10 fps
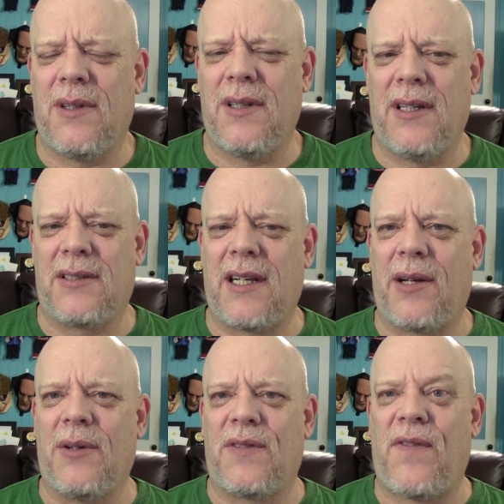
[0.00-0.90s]
it's
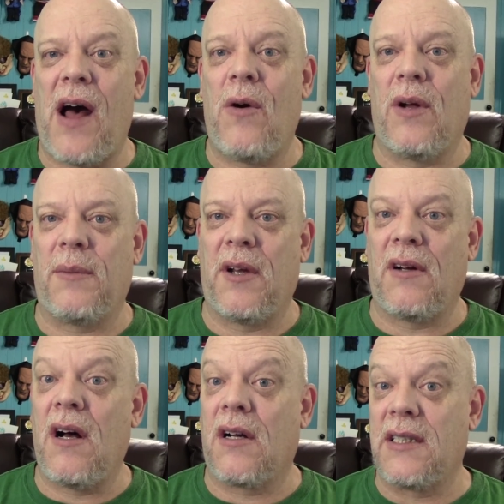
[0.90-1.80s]
like it was following me
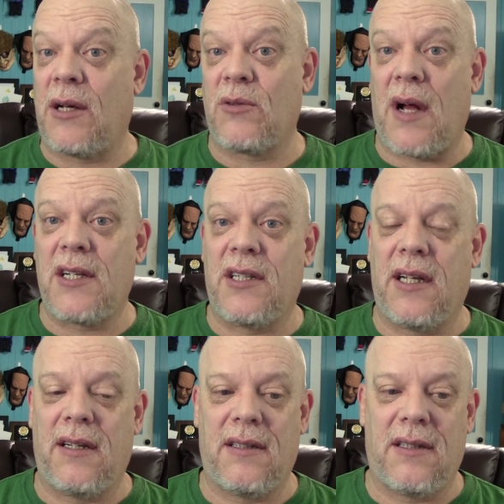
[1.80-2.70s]
along, because I was watching
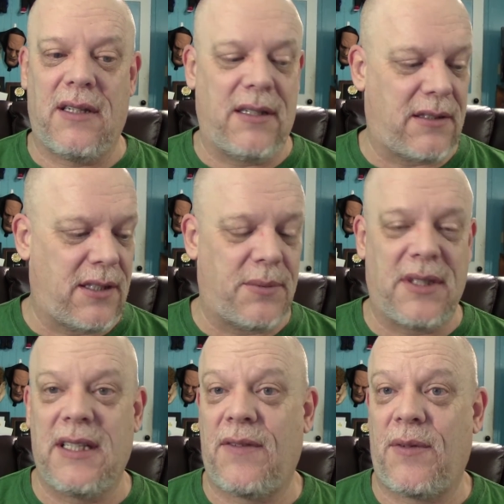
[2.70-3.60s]
it in
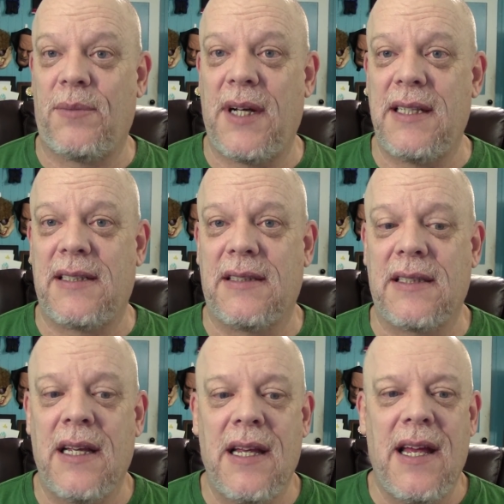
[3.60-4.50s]
clips in different
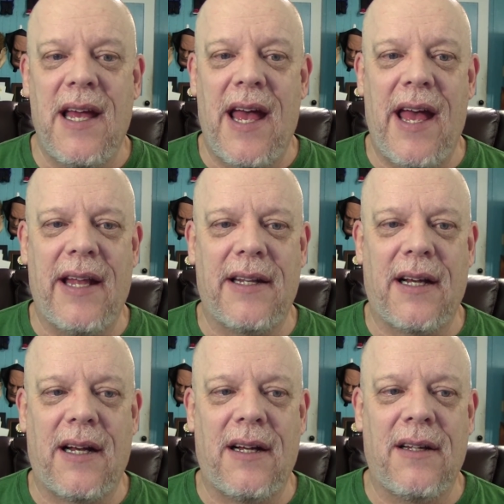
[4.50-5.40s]
places. And
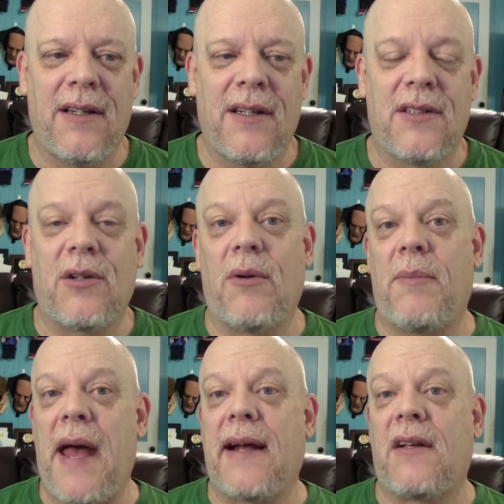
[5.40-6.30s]
so we
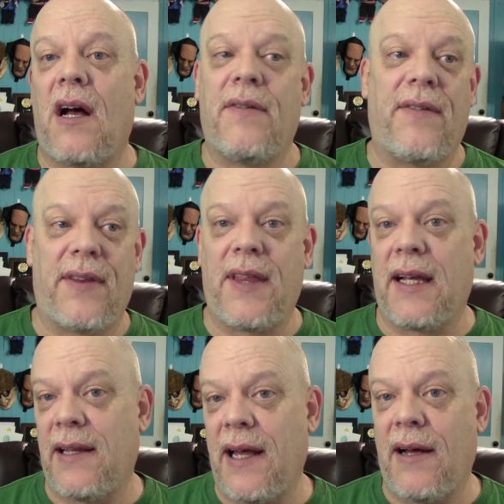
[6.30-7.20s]
backed off of it
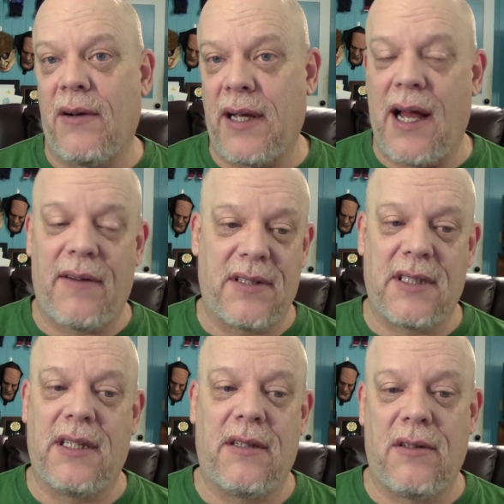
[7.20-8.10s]
thinking that, okay,
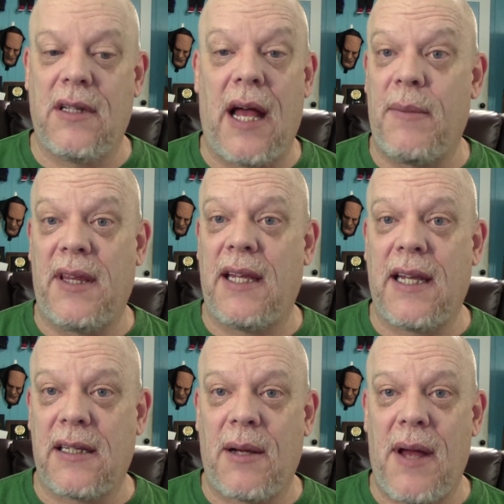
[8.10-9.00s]
obviously, I mean, they
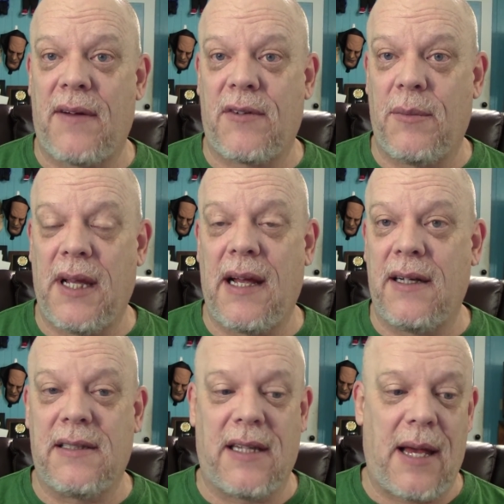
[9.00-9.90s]
didn't come after me, at
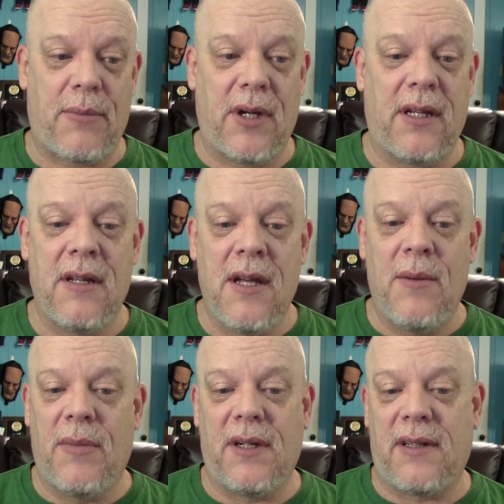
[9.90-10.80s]
least at that point,
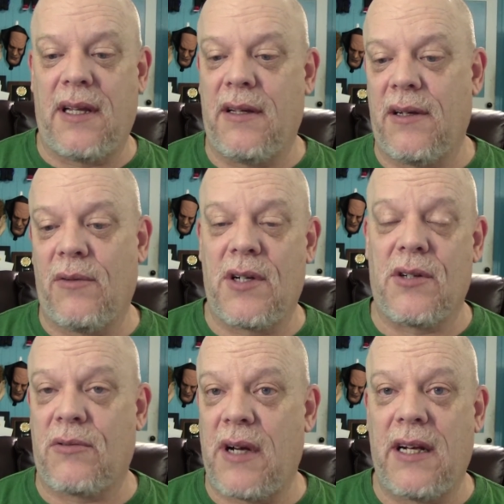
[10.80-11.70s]
but the
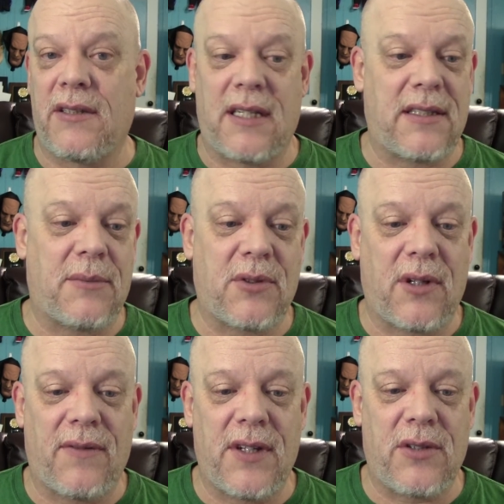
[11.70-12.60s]
original creators had some
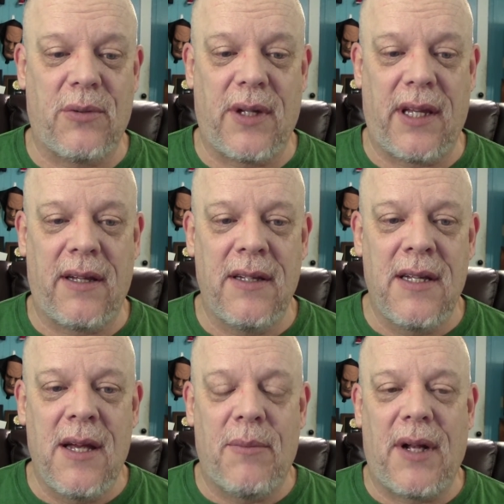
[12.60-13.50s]
sort of issue with it.
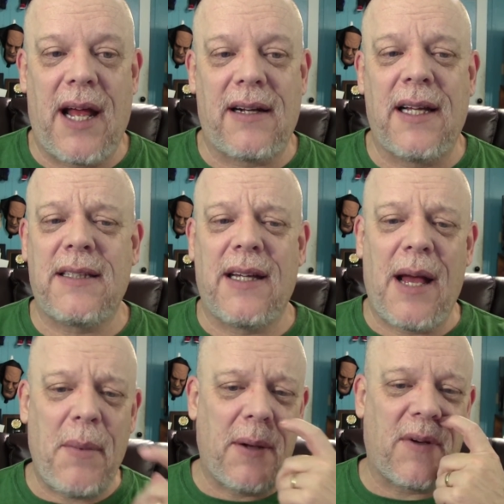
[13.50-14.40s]
But I
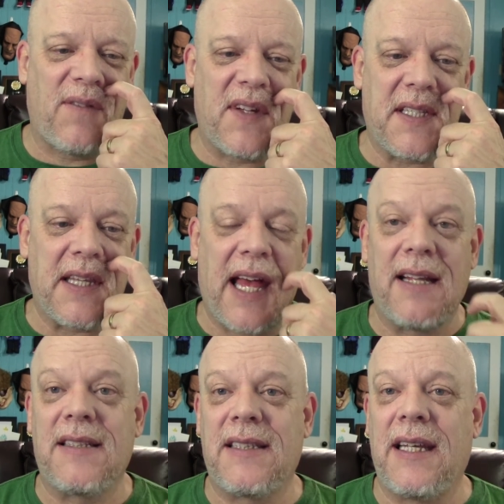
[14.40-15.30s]
might revisit that
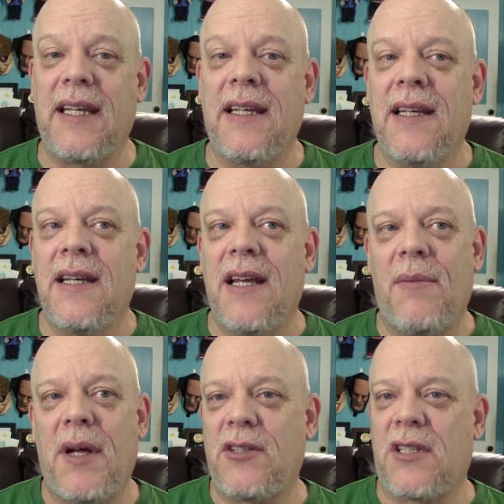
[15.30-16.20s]
and see.
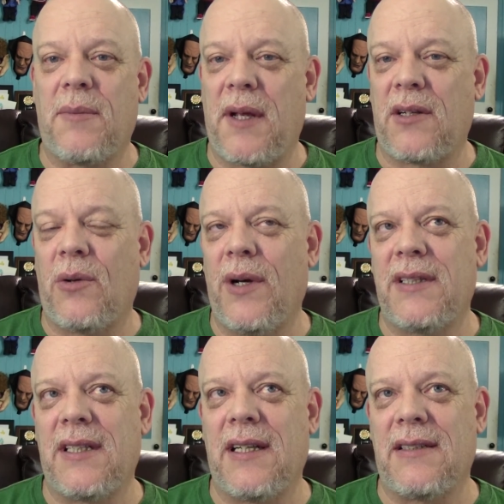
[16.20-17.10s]
It might just have been
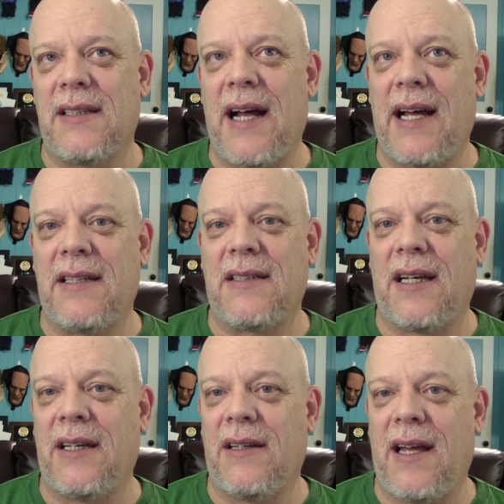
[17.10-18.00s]
coincidence in
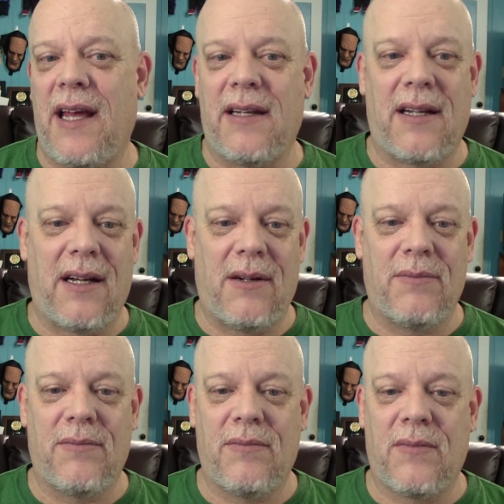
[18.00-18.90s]
hindsight, and
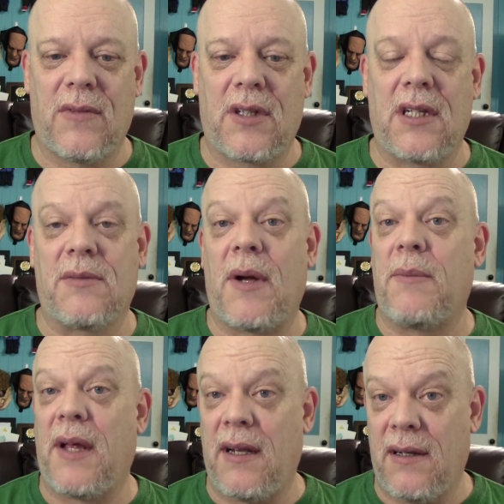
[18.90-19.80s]
because it
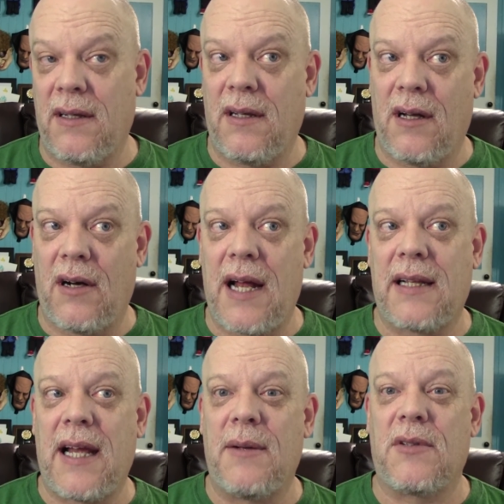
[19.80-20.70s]
might have been, a lot
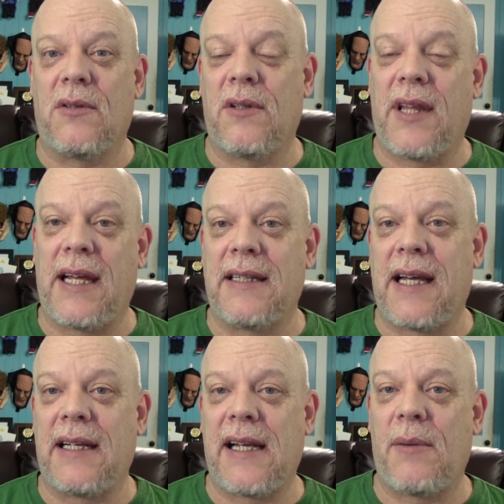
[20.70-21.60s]
of times, though, they get
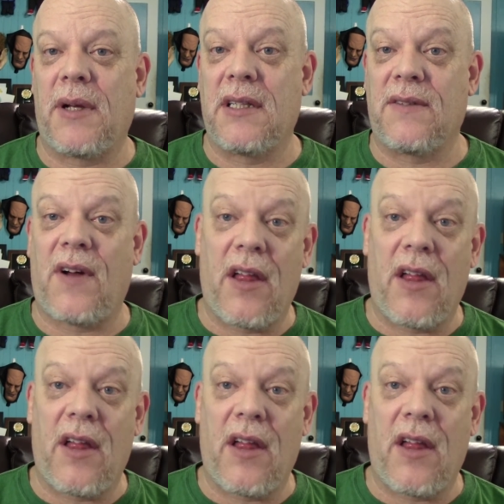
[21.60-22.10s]
taken down because of